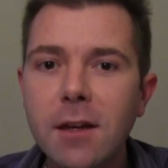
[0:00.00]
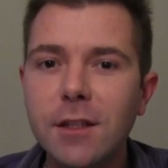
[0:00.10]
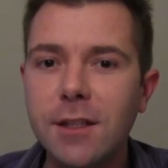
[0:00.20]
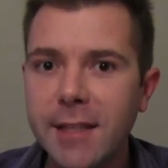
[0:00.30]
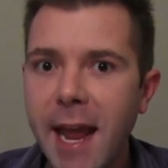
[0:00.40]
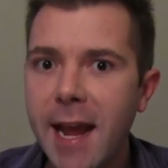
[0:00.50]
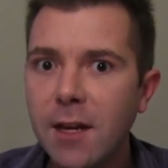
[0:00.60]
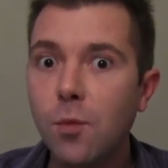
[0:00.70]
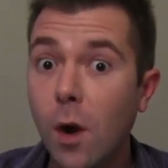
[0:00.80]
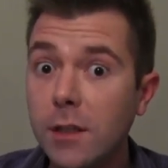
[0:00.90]

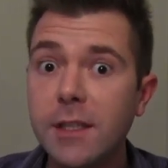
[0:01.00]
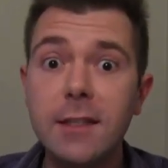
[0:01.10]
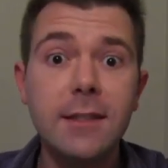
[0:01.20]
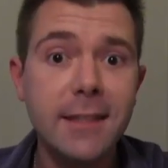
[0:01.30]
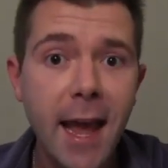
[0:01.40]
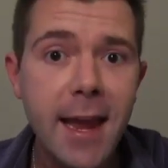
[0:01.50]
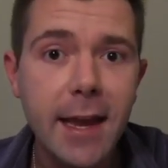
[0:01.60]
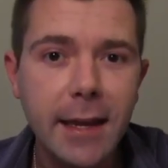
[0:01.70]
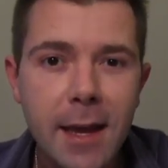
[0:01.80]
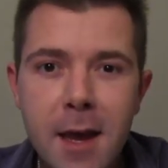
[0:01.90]
understand what she's
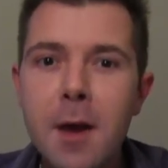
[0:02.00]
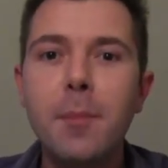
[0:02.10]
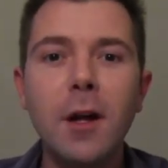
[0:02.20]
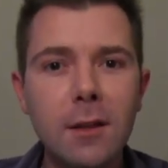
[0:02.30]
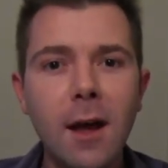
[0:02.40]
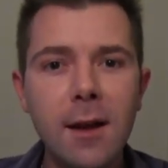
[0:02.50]
saying. But